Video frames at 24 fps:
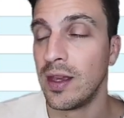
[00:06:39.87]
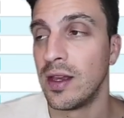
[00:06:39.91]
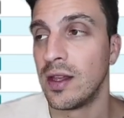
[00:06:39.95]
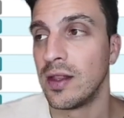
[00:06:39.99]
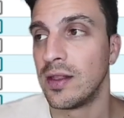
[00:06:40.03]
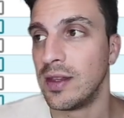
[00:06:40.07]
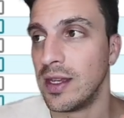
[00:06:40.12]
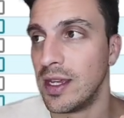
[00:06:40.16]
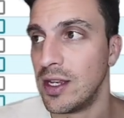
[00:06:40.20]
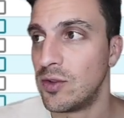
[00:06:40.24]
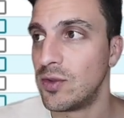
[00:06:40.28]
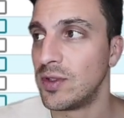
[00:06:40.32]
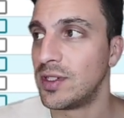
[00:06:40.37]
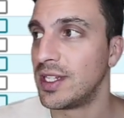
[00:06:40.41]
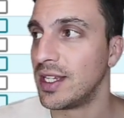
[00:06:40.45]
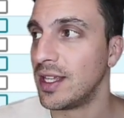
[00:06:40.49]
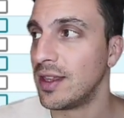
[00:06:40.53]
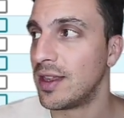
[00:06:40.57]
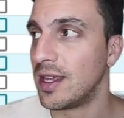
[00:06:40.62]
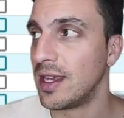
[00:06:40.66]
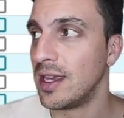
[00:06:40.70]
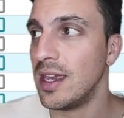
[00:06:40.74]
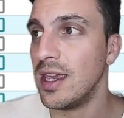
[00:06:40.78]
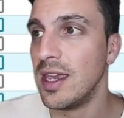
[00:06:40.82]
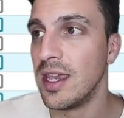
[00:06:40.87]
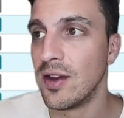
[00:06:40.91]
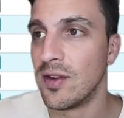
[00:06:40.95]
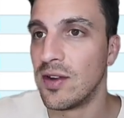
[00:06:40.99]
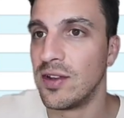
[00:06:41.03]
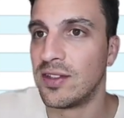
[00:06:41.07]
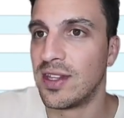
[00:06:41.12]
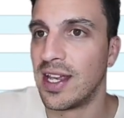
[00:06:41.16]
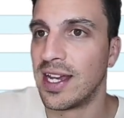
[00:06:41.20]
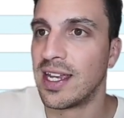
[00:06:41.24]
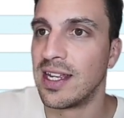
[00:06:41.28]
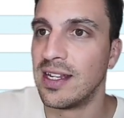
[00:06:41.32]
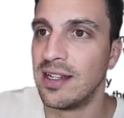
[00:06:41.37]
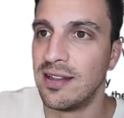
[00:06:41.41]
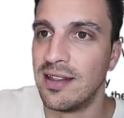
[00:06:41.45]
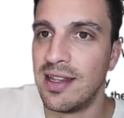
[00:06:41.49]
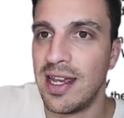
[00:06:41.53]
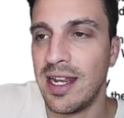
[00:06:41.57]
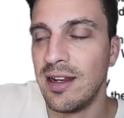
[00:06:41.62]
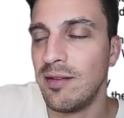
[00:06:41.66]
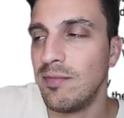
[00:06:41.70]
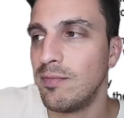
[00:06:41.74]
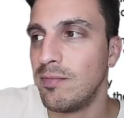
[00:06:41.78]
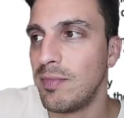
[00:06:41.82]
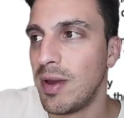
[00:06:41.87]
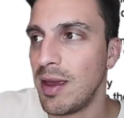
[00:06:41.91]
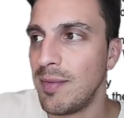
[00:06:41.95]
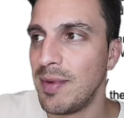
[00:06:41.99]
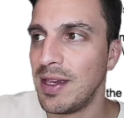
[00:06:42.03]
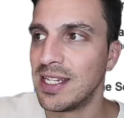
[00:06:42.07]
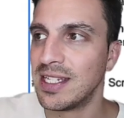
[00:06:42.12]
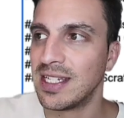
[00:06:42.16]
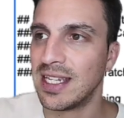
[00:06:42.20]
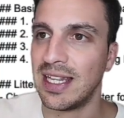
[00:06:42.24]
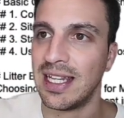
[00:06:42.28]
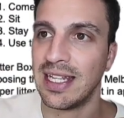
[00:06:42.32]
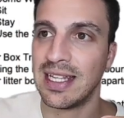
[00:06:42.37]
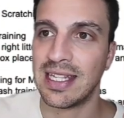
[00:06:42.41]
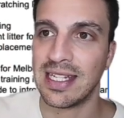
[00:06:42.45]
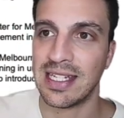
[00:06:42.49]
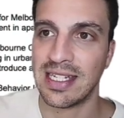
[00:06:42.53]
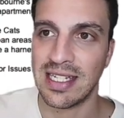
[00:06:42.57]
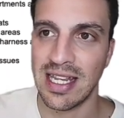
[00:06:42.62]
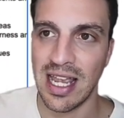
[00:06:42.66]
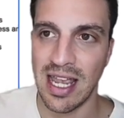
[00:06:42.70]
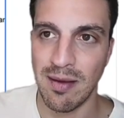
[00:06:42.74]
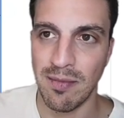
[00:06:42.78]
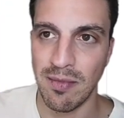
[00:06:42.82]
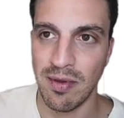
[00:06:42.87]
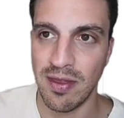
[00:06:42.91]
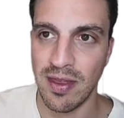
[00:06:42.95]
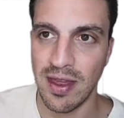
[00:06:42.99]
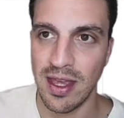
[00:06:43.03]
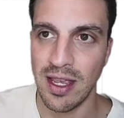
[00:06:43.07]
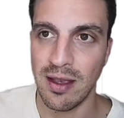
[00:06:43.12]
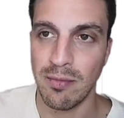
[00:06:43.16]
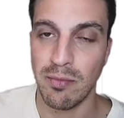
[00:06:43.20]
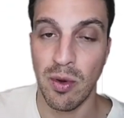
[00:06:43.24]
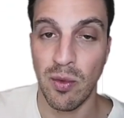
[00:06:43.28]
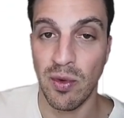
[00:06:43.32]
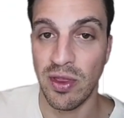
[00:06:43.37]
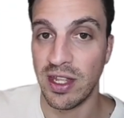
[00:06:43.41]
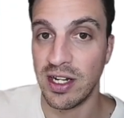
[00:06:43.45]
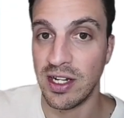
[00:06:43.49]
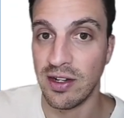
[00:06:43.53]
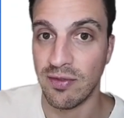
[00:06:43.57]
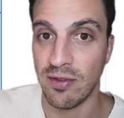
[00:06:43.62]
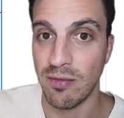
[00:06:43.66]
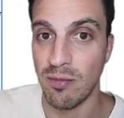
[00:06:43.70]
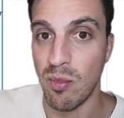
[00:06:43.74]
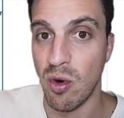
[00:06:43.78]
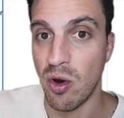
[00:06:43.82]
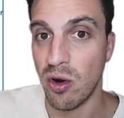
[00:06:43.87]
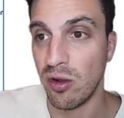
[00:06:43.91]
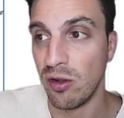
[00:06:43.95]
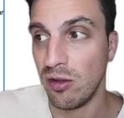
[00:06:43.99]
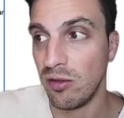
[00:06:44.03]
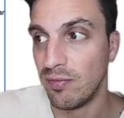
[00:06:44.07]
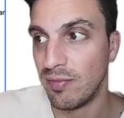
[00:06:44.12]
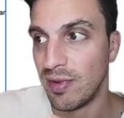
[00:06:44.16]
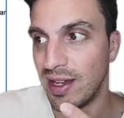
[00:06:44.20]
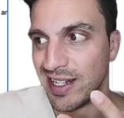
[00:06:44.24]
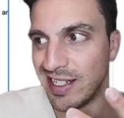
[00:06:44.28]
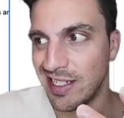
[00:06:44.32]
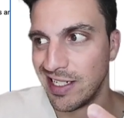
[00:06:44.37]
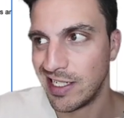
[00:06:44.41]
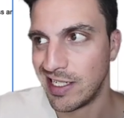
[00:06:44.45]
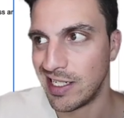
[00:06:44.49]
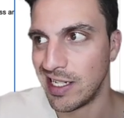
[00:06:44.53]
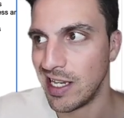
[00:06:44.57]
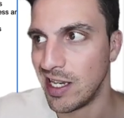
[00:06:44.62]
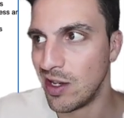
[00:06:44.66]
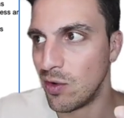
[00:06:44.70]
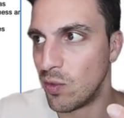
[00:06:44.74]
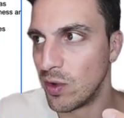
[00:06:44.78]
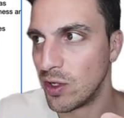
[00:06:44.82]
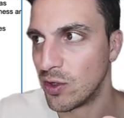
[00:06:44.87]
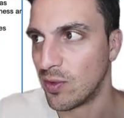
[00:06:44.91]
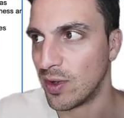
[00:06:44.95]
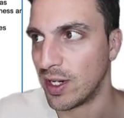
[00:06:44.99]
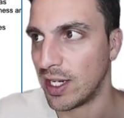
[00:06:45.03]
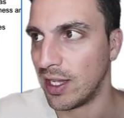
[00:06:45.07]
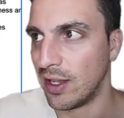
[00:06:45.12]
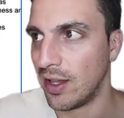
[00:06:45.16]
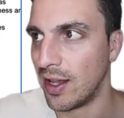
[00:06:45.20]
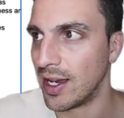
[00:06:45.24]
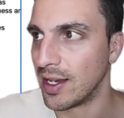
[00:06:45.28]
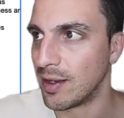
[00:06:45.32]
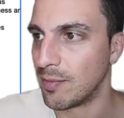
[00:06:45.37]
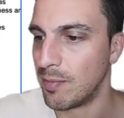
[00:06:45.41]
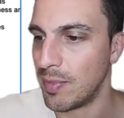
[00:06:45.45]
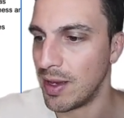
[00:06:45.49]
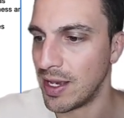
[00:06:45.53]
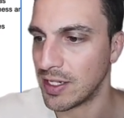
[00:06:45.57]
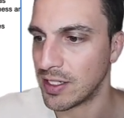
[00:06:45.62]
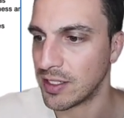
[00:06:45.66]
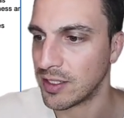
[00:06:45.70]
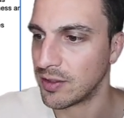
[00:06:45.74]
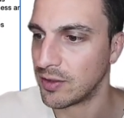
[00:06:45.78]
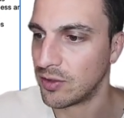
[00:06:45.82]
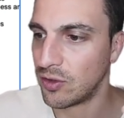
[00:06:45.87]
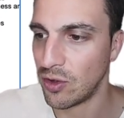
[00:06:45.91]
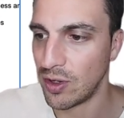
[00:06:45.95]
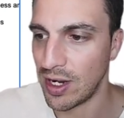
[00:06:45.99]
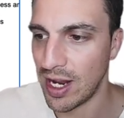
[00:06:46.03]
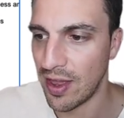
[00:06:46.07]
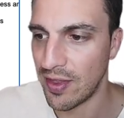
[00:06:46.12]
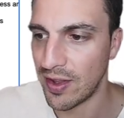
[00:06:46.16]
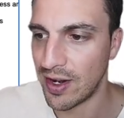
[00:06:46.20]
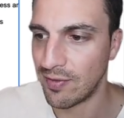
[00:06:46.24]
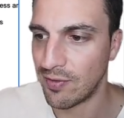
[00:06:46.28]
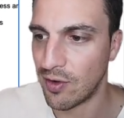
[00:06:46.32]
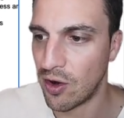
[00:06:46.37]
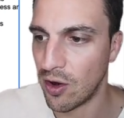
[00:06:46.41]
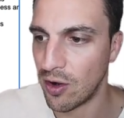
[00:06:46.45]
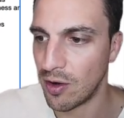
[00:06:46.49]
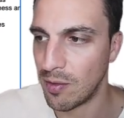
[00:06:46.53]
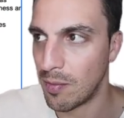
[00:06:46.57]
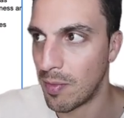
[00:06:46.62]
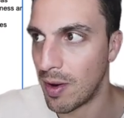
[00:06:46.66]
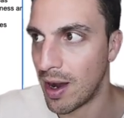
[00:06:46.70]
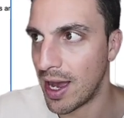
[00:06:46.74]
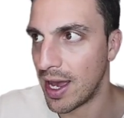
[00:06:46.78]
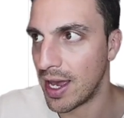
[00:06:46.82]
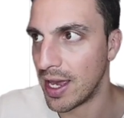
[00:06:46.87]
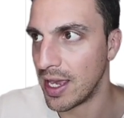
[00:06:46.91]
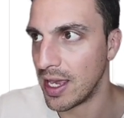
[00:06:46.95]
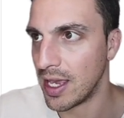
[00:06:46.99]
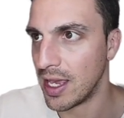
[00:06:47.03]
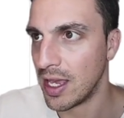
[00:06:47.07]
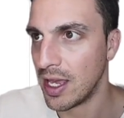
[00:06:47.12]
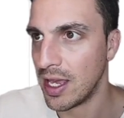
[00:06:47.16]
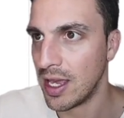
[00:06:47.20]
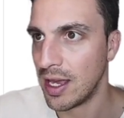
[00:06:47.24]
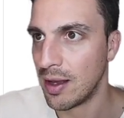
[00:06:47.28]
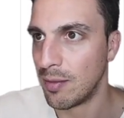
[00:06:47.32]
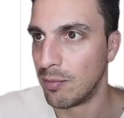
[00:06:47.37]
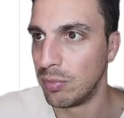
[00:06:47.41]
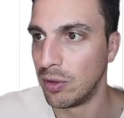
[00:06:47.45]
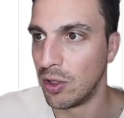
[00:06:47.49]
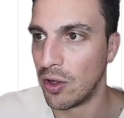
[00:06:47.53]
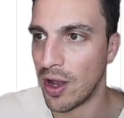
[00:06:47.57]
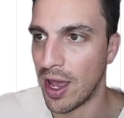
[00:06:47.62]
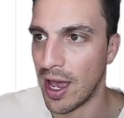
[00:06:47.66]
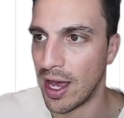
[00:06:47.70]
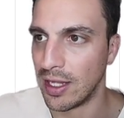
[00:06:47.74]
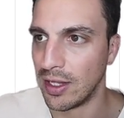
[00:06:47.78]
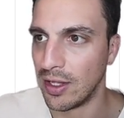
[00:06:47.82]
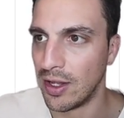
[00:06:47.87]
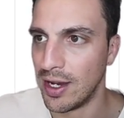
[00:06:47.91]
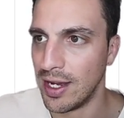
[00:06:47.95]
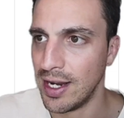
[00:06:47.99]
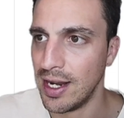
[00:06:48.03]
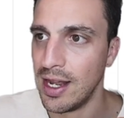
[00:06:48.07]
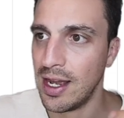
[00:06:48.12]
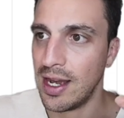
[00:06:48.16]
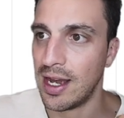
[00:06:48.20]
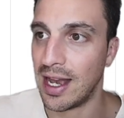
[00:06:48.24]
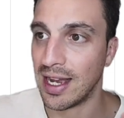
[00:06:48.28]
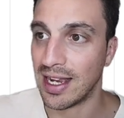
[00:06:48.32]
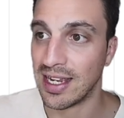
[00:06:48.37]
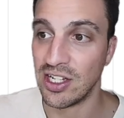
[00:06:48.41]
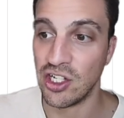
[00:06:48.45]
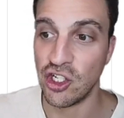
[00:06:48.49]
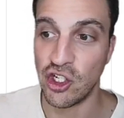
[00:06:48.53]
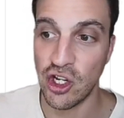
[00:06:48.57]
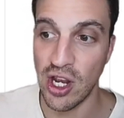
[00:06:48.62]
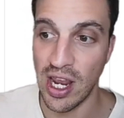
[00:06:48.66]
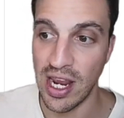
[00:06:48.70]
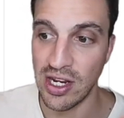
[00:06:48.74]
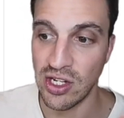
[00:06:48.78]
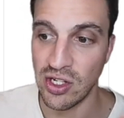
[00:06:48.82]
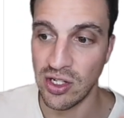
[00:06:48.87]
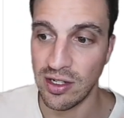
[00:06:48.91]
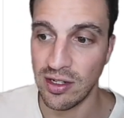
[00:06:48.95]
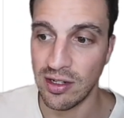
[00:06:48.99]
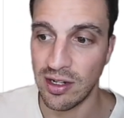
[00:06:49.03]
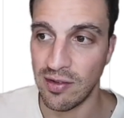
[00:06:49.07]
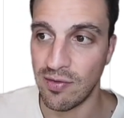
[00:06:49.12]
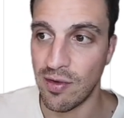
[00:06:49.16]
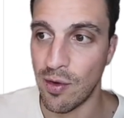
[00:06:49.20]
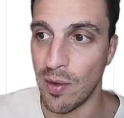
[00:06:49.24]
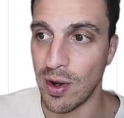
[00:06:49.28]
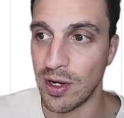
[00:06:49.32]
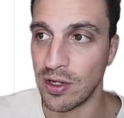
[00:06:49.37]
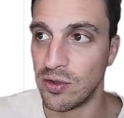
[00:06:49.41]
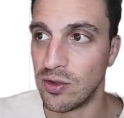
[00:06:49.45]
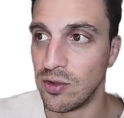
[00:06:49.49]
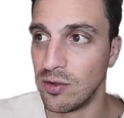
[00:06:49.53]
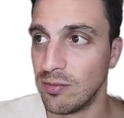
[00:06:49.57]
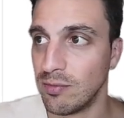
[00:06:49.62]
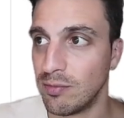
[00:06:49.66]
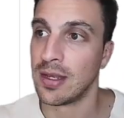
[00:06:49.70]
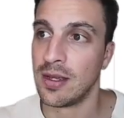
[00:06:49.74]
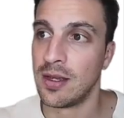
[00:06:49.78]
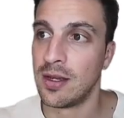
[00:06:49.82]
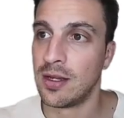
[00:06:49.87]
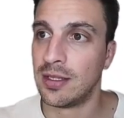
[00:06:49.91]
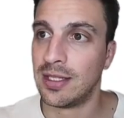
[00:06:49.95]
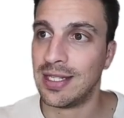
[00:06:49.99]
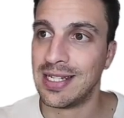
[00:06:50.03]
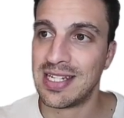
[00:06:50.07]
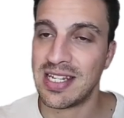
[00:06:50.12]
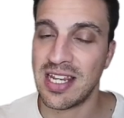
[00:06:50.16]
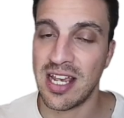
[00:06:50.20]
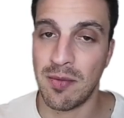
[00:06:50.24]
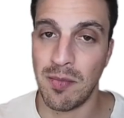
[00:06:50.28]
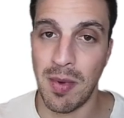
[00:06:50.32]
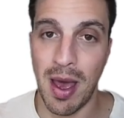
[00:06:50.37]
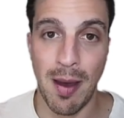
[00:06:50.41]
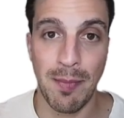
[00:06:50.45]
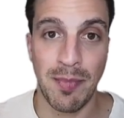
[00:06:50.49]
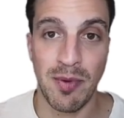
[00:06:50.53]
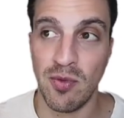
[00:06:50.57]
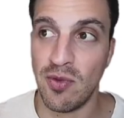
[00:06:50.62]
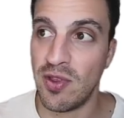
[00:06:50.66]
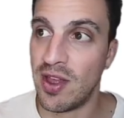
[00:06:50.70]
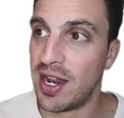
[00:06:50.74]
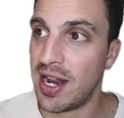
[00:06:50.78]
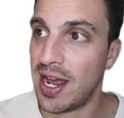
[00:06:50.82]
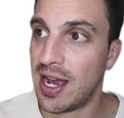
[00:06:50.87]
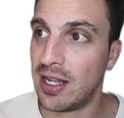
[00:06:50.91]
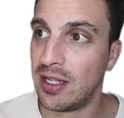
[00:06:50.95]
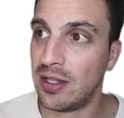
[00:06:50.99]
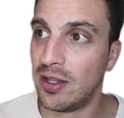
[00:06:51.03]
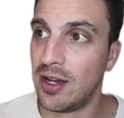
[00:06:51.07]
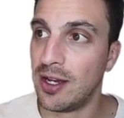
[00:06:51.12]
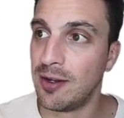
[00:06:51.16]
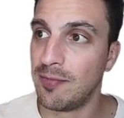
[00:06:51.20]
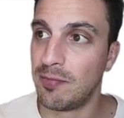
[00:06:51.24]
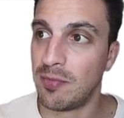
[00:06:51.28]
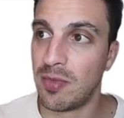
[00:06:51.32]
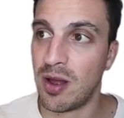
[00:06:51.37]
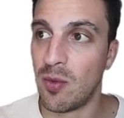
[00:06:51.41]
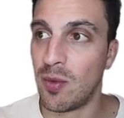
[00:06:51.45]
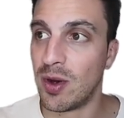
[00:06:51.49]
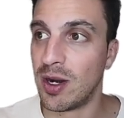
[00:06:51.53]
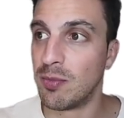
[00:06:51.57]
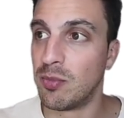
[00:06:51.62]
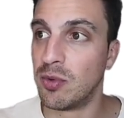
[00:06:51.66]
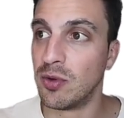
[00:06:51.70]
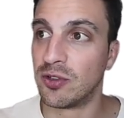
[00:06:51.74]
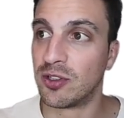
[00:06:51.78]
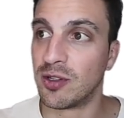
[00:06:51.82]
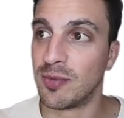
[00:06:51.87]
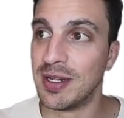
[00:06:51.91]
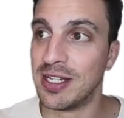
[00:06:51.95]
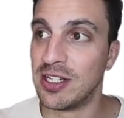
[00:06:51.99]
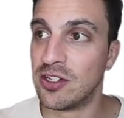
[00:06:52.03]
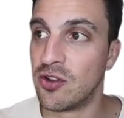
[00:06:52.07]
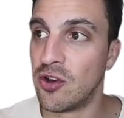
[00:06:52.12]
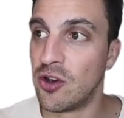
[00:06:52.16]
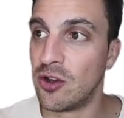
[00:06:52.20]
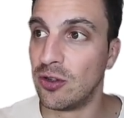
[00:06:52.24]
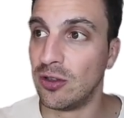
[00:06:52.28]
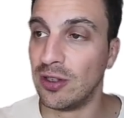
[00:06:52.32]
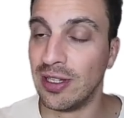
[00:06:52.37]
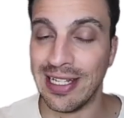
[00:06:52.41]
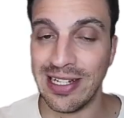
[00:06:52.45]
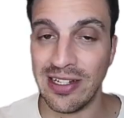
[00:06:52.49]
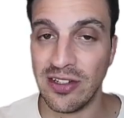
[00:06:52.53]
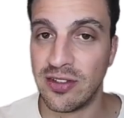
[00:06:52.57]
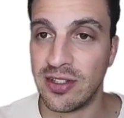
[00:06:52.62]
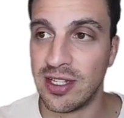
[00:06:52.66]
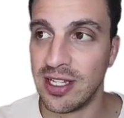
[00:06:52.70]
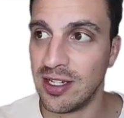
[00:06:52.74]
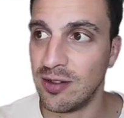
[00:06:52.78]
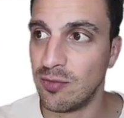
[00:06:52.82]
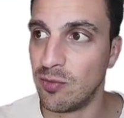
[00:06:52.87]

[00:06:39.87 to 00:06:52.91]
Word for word: The interesting thing here is I can then maybe select the same thing but with a different model and see which one I like best. So now that I've got my blog outline, I can change it if I want to. Let's say I'm happy with that outline. I want to put some internal links there.